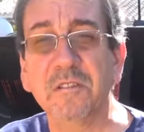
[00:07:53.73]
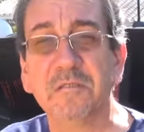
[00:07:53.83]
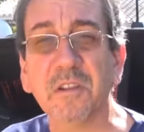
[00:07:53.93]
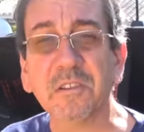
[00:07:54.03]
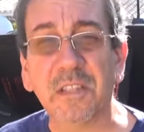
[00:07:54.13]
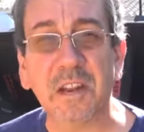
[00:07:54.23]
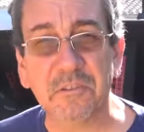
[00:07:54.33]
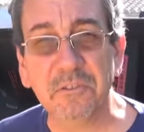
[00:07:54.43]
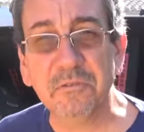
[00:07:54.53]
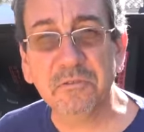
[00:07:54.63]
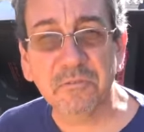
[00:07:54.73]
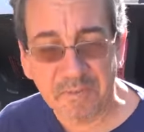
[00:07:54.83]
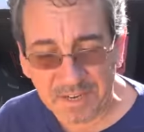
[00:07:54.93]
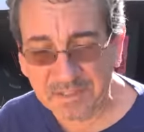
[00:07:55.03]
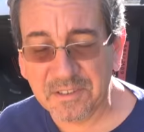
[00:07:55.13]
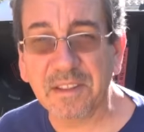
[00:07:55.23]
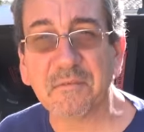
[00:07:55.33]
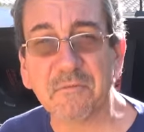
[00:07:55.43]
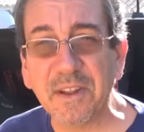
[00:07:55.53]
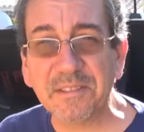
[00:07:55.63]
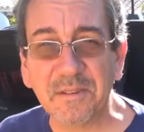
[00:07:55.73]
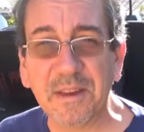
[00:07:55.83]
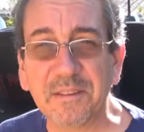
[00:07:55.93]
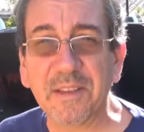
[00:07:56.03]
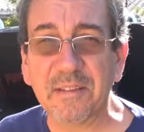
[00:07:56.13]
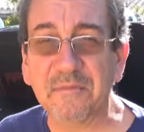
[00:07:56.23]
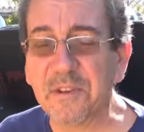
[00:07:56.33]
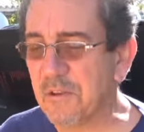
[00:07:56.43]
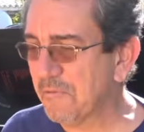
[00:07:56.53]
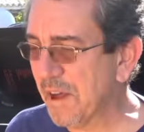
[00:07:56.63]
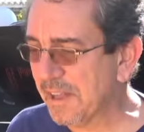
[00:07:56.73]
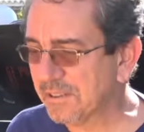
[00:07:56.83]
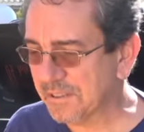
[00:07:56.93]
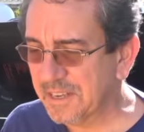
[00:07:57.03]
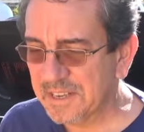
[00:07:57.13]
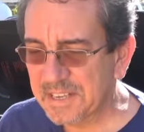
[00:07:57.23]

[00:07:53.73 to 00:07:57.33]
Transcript: sucks a lot of juice when it's uh, rendering uh, video files,